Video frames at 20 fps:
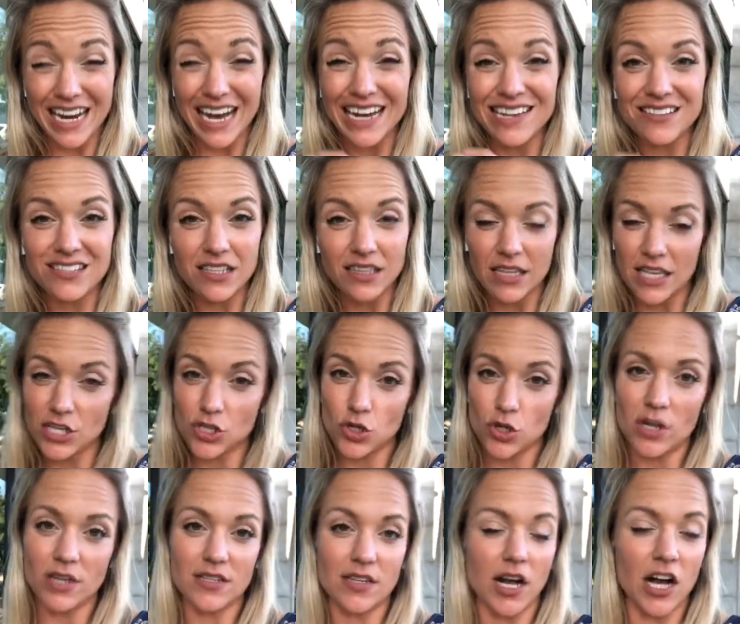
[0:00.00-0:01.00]

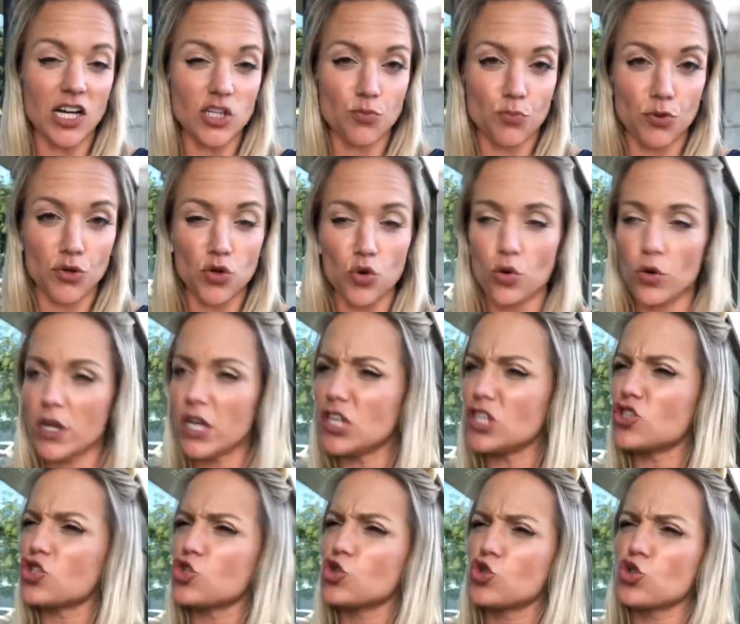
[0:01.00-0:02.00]
isolation as an entrepreneur
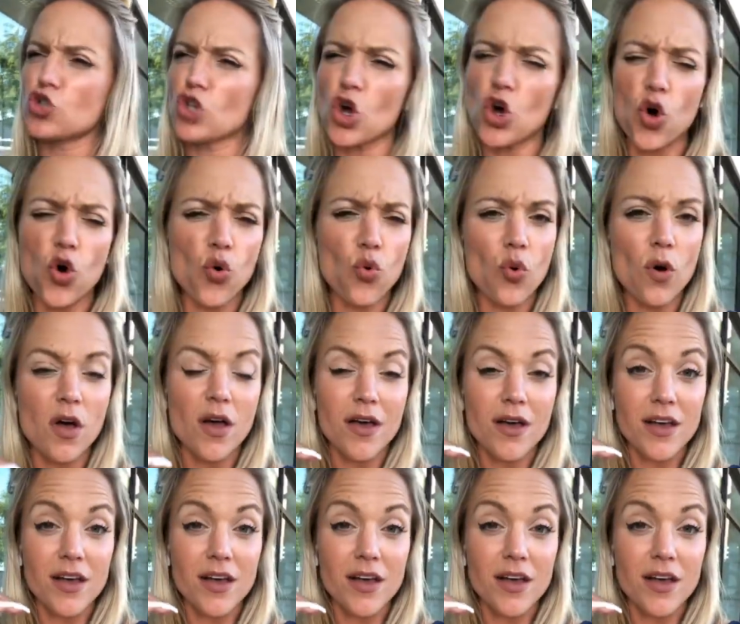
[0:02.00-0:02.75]
is so